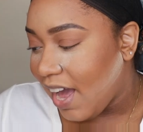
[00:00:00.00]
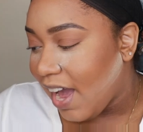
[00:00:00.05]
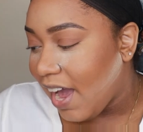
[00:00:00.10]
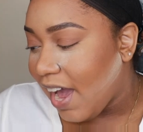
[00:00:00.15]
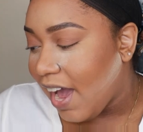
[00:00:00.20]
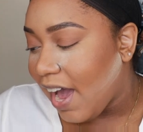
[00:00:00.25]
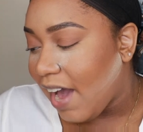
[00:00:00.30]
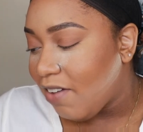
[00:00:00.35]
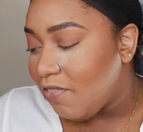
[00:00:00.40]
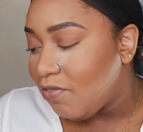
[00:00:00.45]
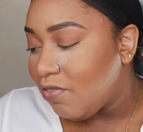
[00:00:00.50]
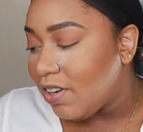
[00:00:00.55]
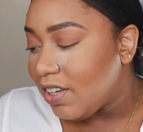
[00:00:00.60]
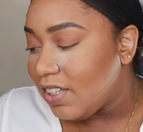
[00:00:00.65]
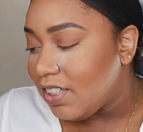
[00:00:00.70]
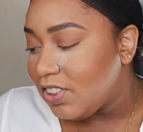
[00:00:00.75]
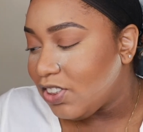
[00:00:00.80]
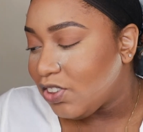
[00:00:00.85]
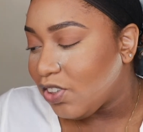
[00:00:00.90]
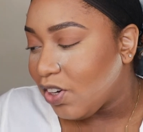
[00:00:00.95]
I, I
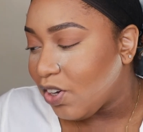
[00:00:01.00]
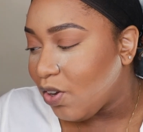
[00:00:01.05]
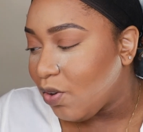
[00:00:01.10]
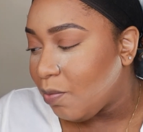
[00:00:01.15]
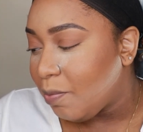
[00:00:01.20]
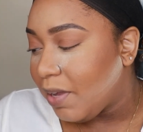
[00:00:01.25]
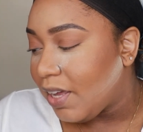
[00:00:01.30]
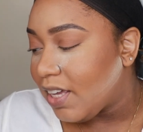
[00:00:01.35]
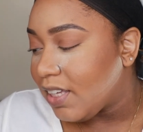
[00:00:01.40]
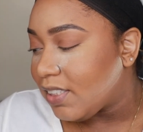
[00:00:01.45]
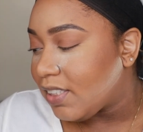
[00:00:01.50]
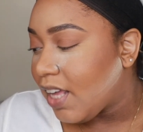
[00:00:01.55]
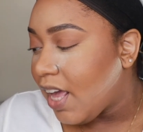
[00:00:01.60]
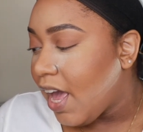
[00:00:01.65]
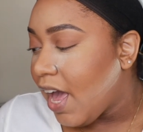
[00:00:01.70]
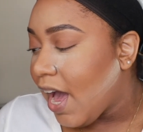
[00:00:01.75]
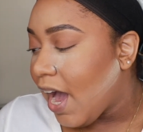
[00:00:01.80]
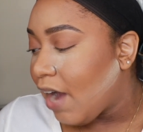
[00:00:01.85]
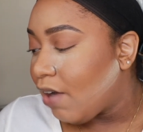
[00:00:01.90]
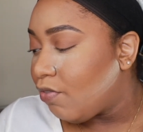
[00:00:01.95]
really struggle, because
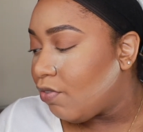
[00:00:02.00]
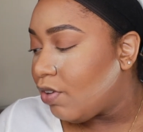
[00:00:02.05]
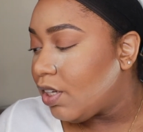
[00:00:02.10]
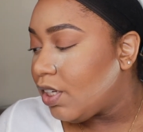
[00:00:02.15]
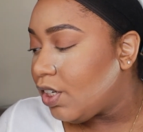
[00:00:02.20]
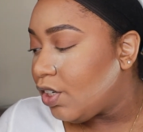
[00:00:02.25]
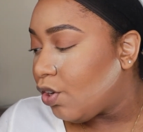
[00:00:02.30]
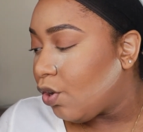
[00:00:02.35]
I really